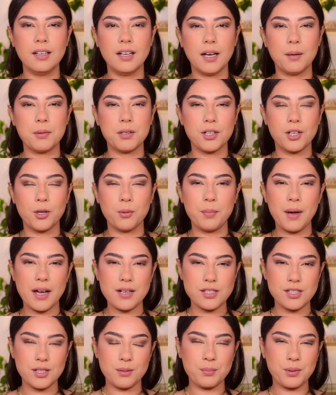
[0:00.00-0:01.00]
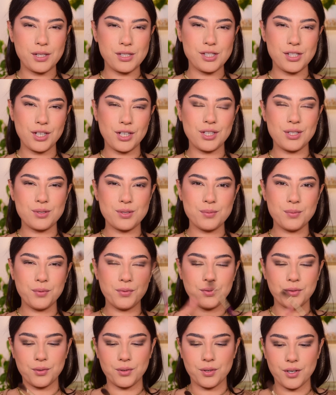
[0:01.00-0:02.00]
I'm going to go back to the brush that I used
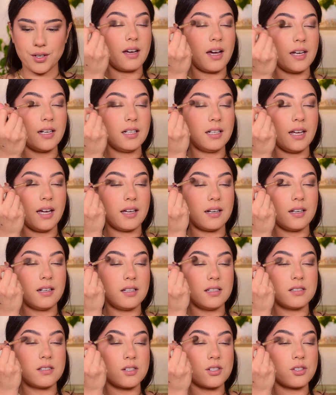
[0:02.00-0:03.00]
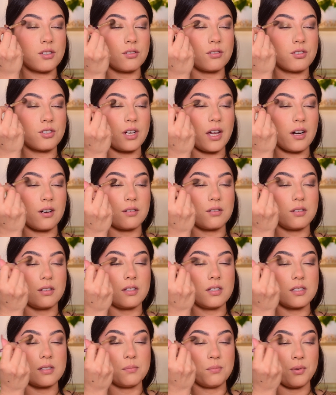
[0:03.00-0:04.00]
before. I didn't add any additional shadow to
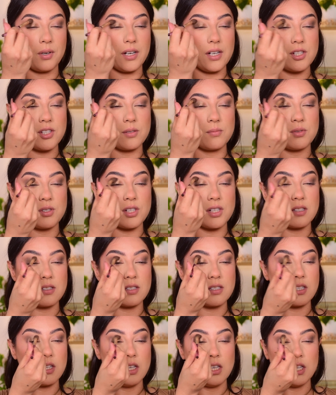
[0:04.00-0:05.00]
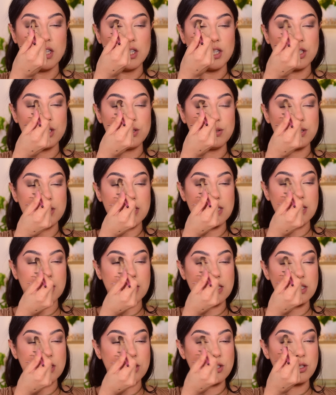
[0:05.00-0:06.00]
this brush. I'm just using
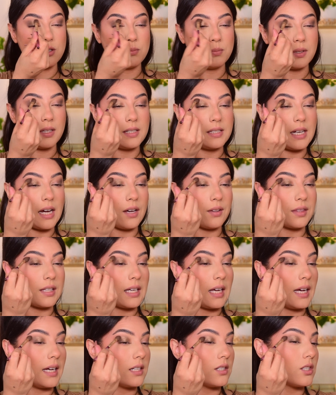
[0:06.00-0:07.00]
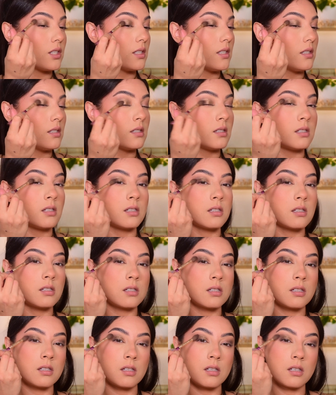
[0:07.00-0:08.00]
this to blend out the edges
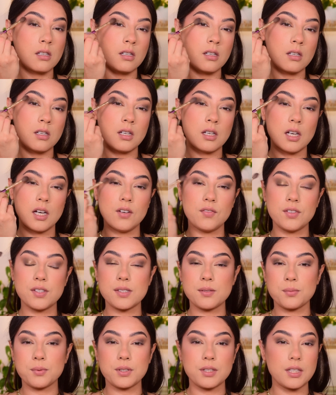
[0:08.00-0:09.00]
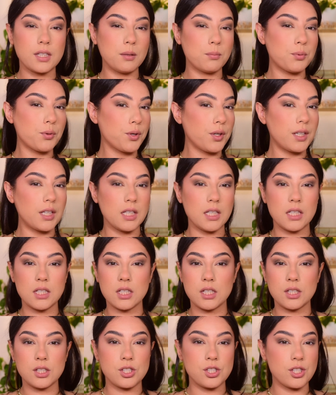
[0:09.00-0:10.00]
of this really pretty
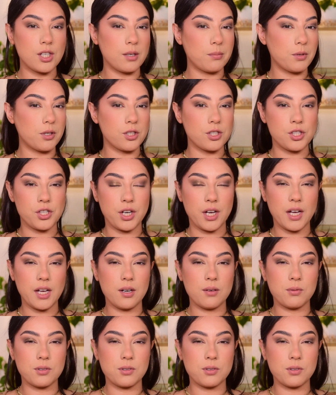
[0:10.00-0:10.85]
shimmer shade.